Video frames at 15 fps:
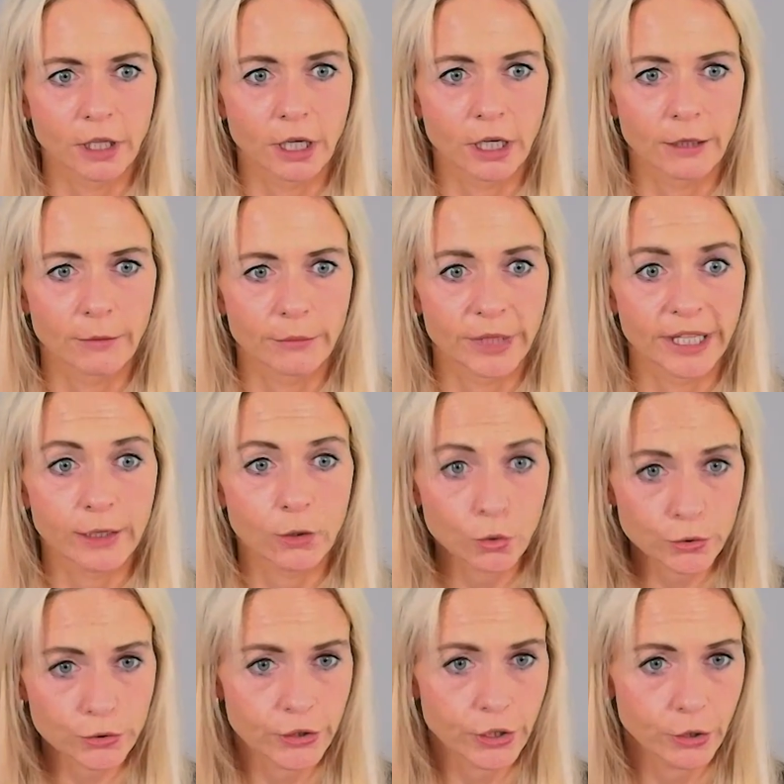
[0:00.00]
Um, it
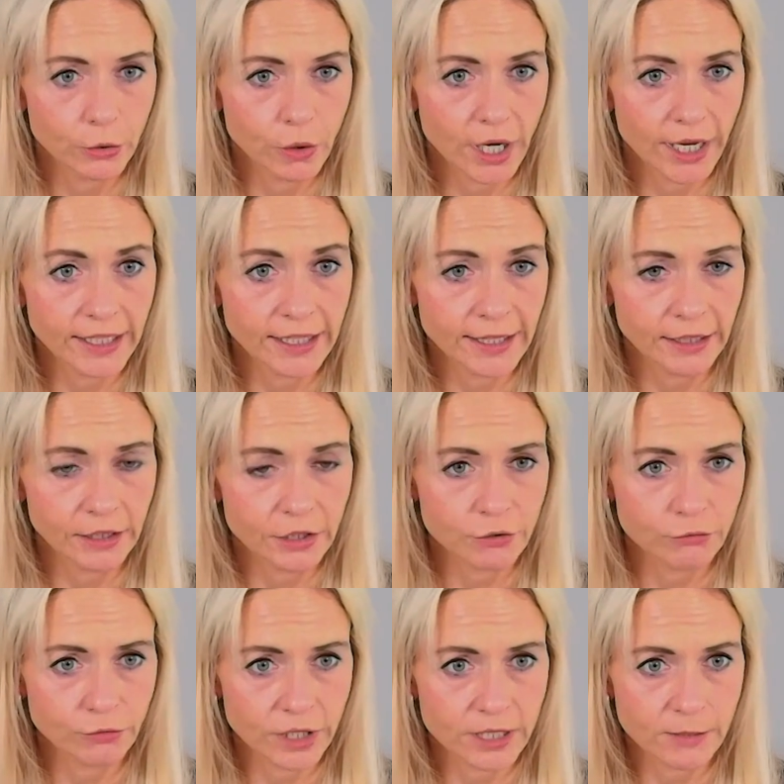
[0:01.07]
also, anything that's
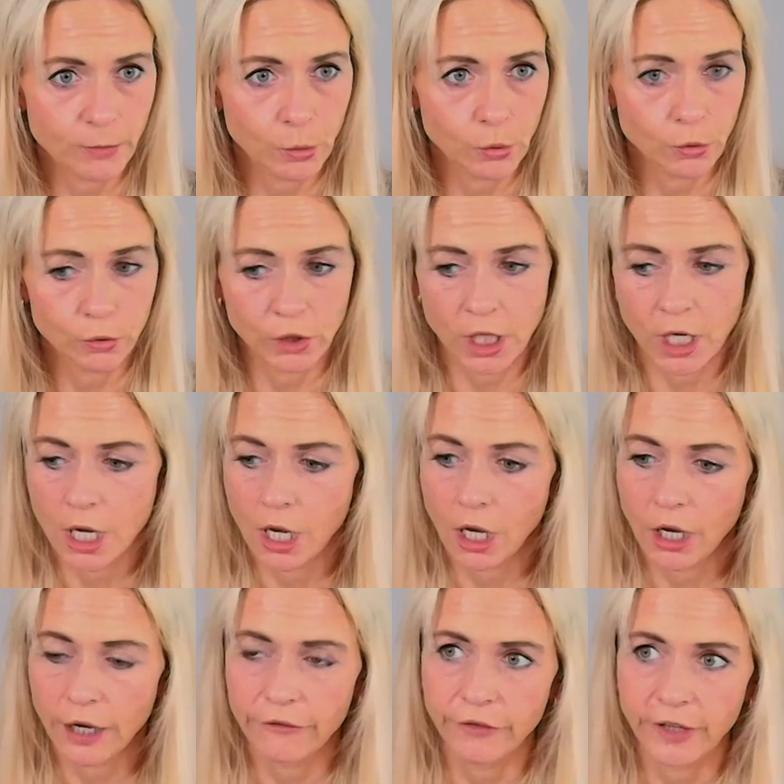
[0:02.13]
wrist
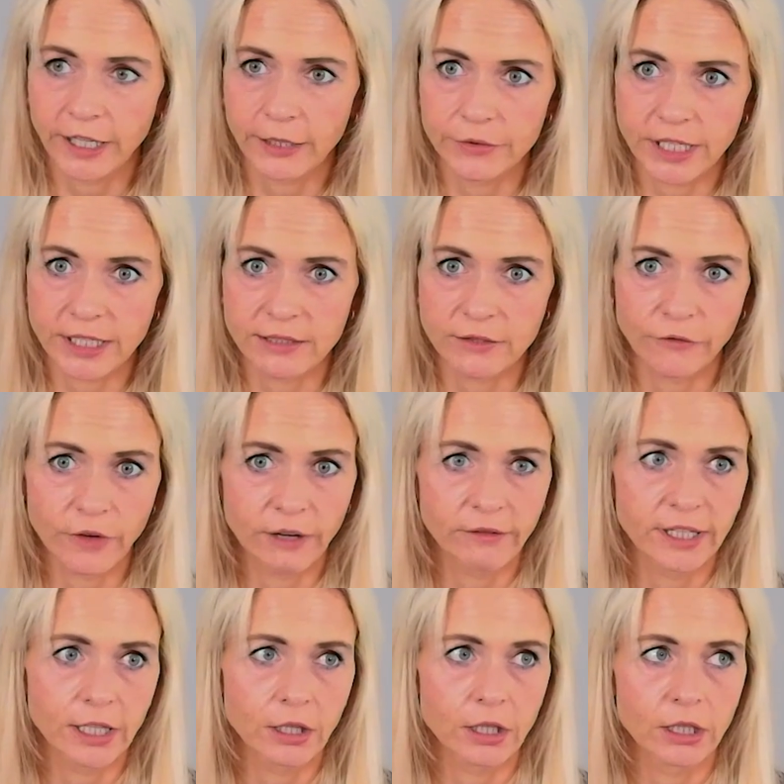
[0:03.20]
I've found is a
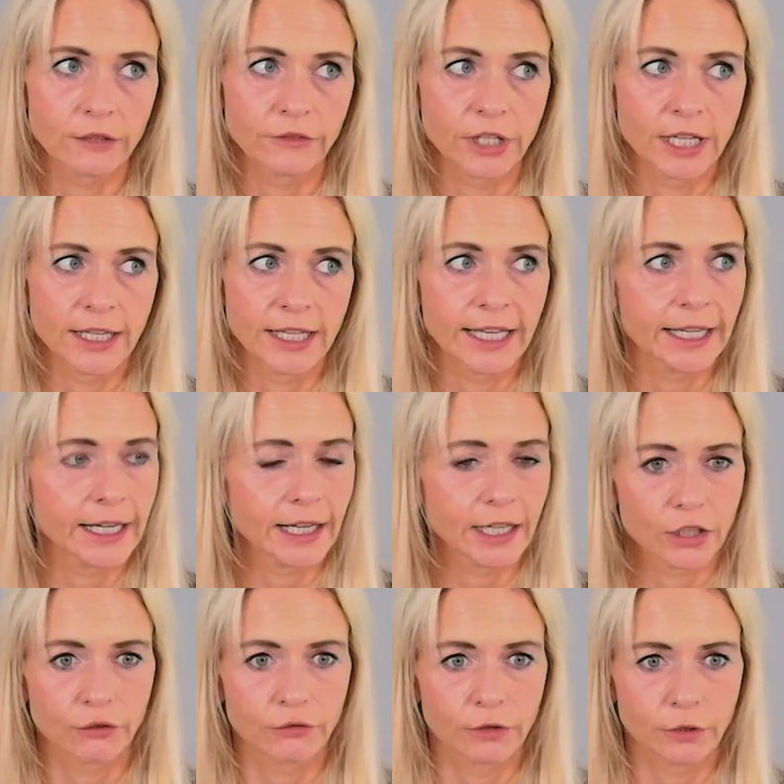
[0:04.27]
very kind of
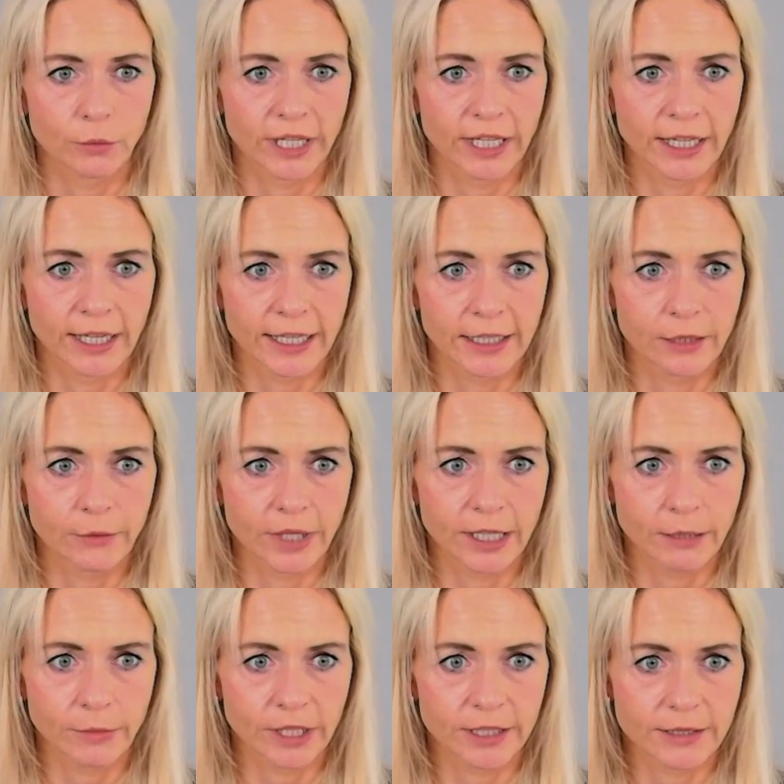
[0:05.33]
inaccurate way
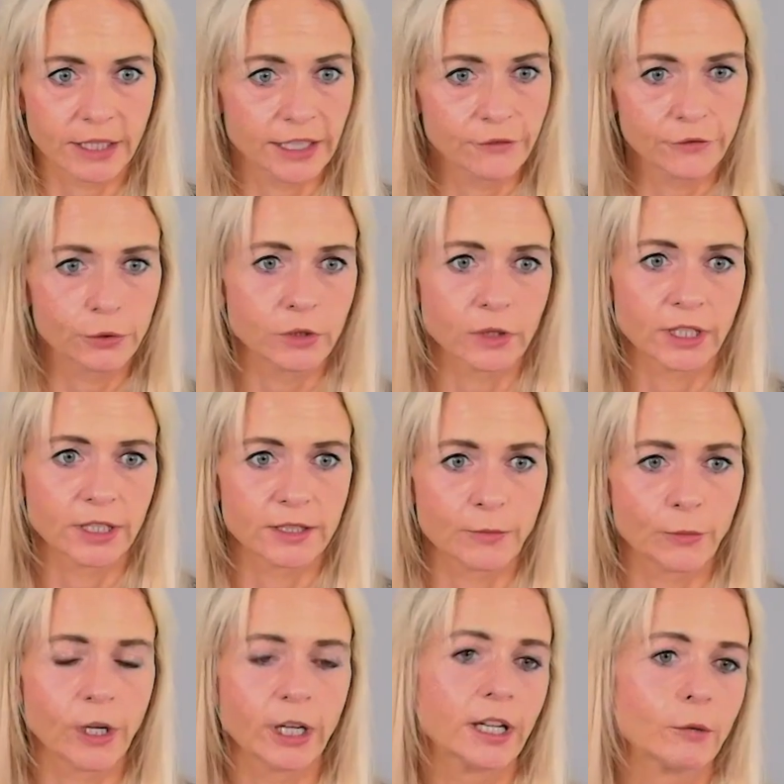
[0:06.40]
anyway, because, like, if you're doing a
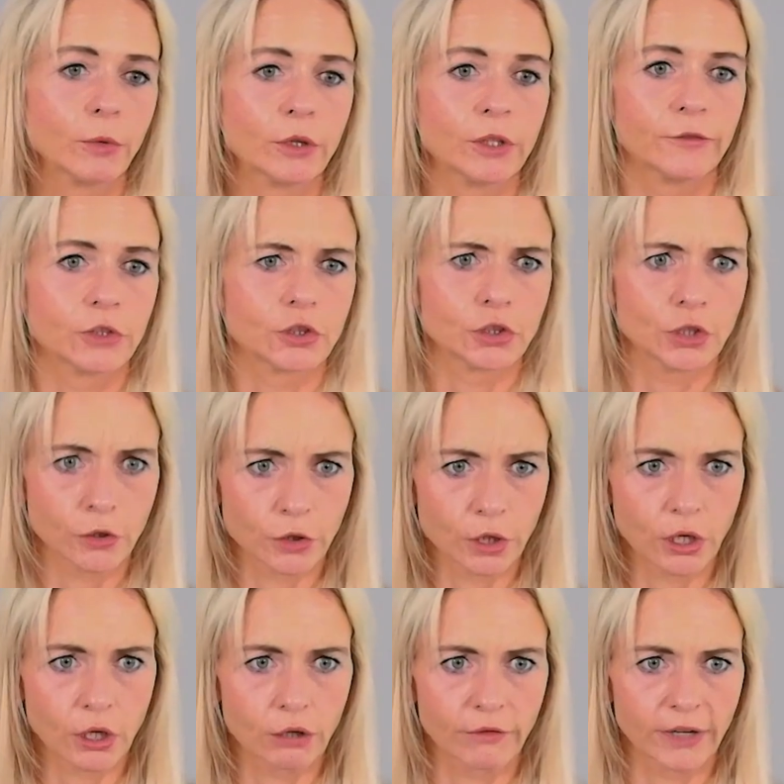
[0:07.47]
sprint, it won't even show the
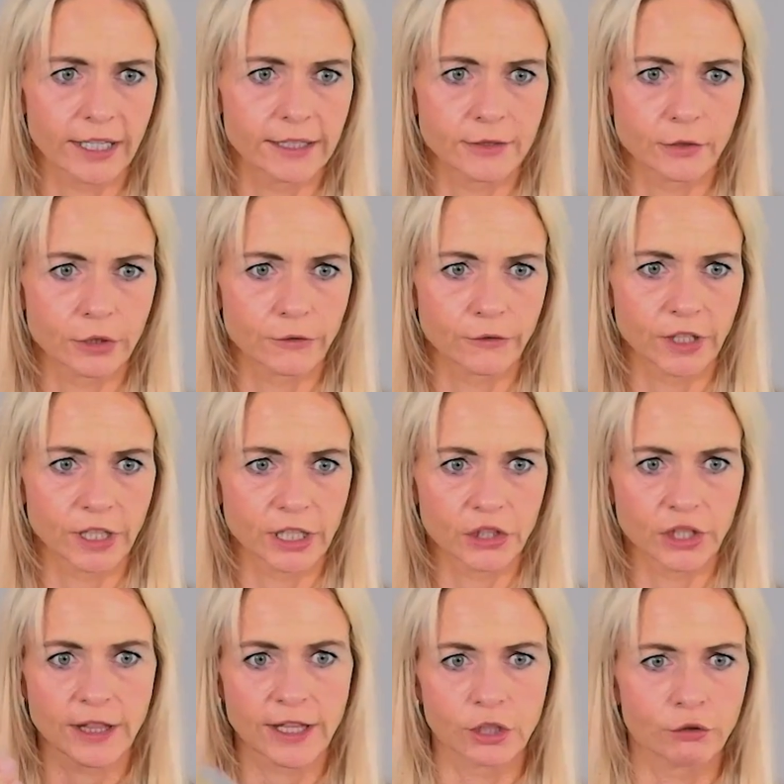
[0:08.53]
heart rate until you
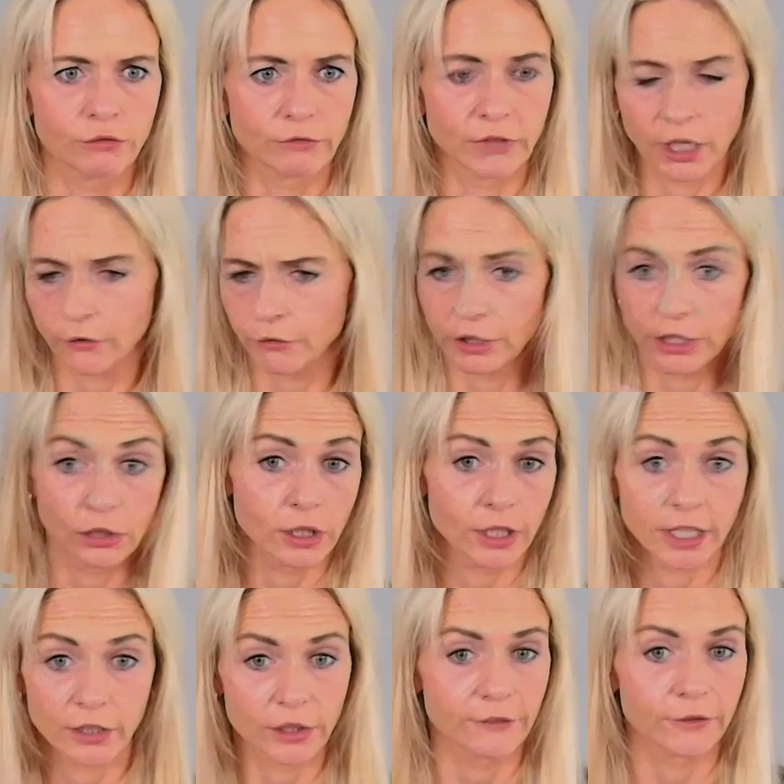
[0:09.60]
finished and then you're in recovery and you're like,
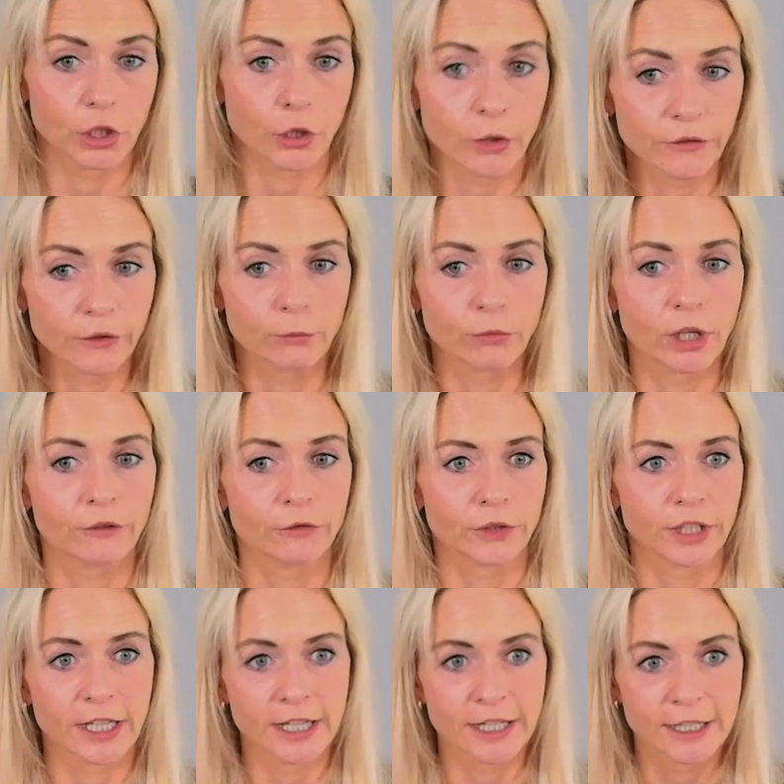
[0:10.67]
I don't even know if I'm
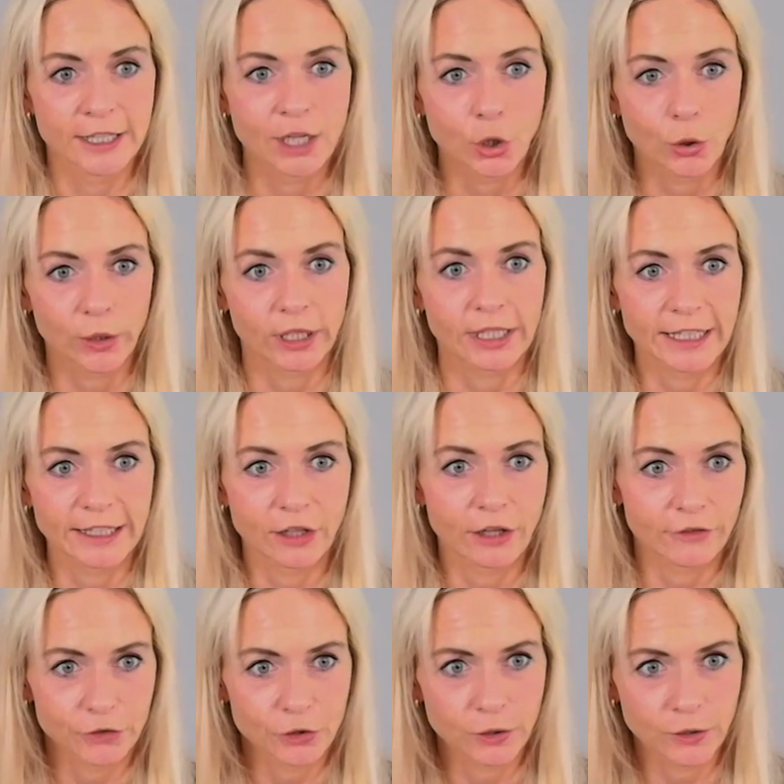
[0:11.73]
recovering quickly
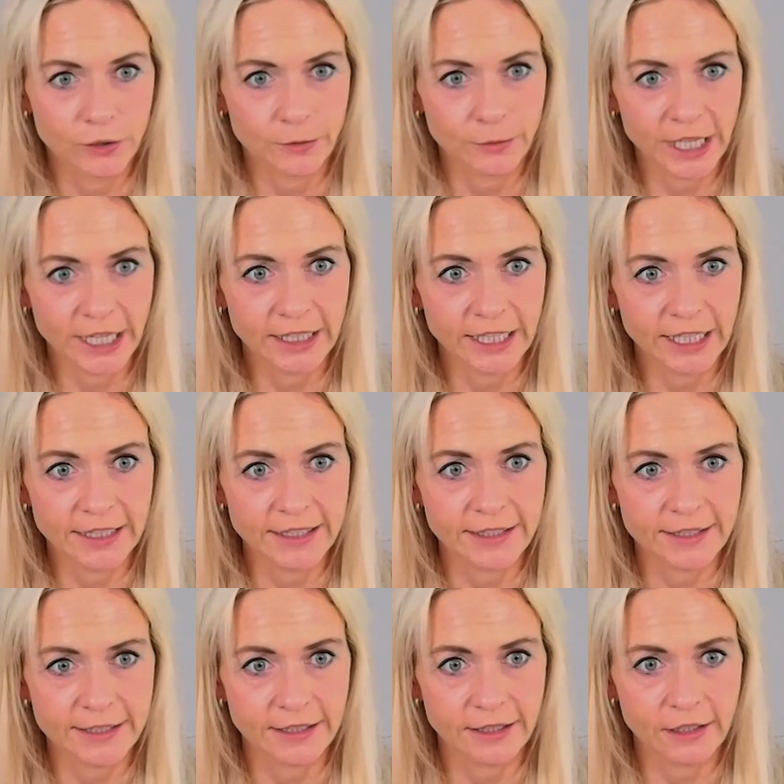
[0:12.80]
enough. Do you know what I mean? It
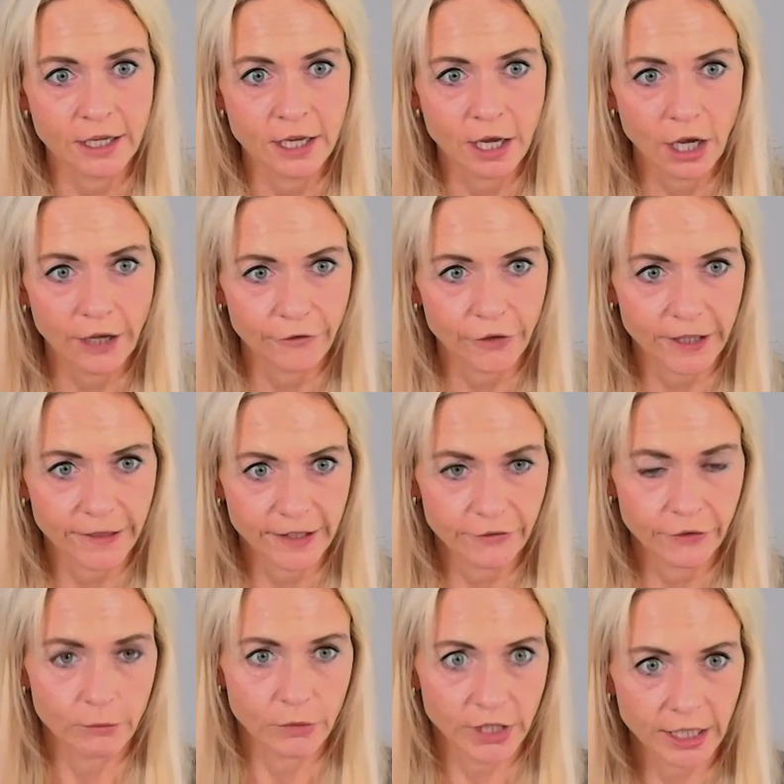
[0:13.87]
doesn't, I find that if
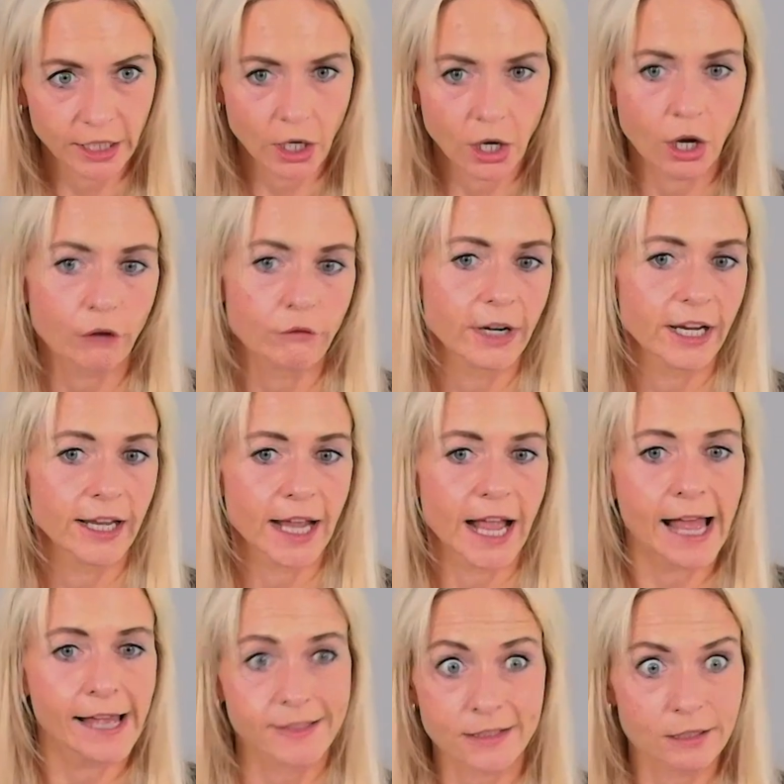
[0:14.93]
I'm looking at heart rate, it
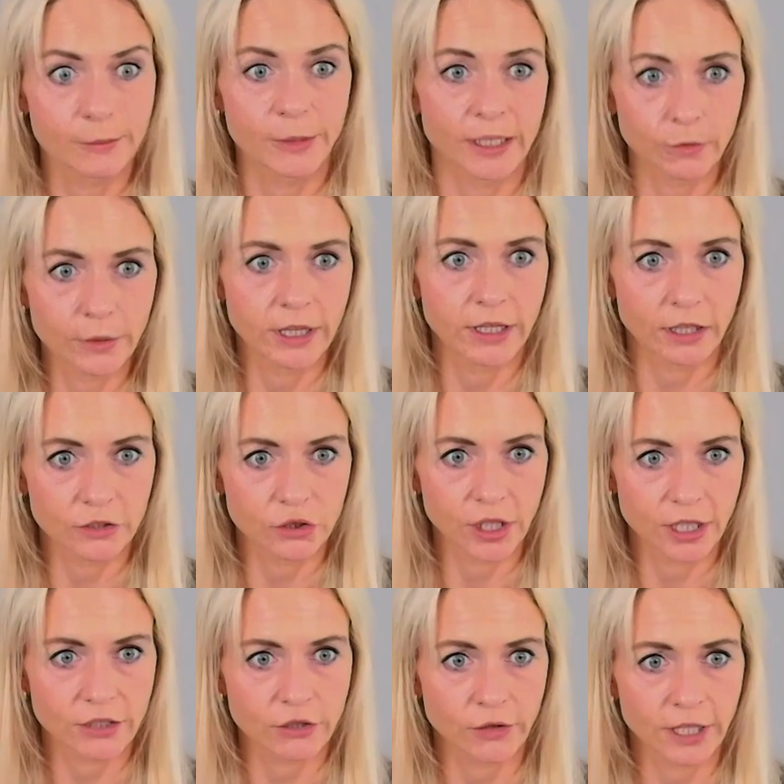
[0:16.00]
has to be with a
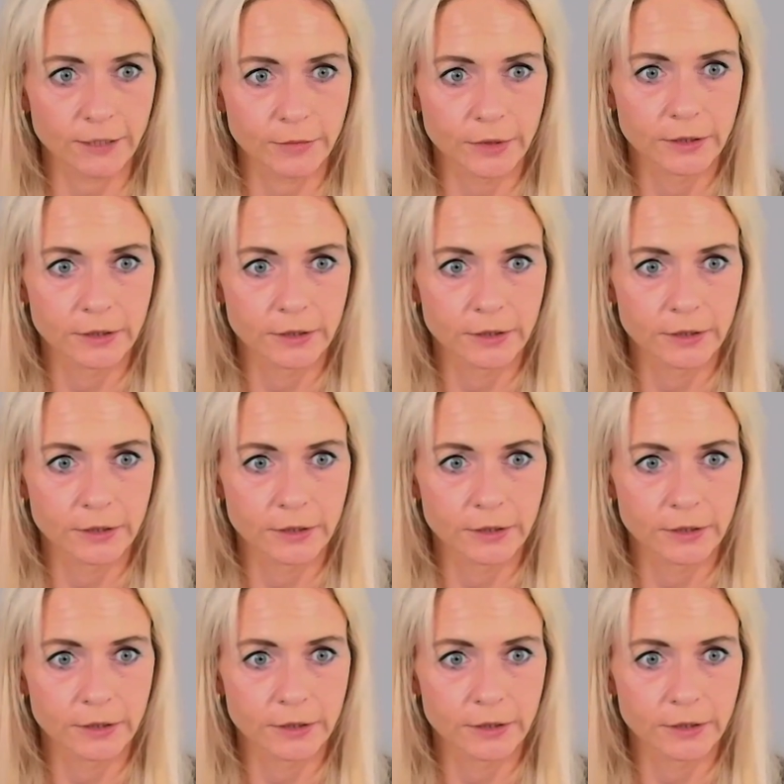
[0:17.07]
chest strap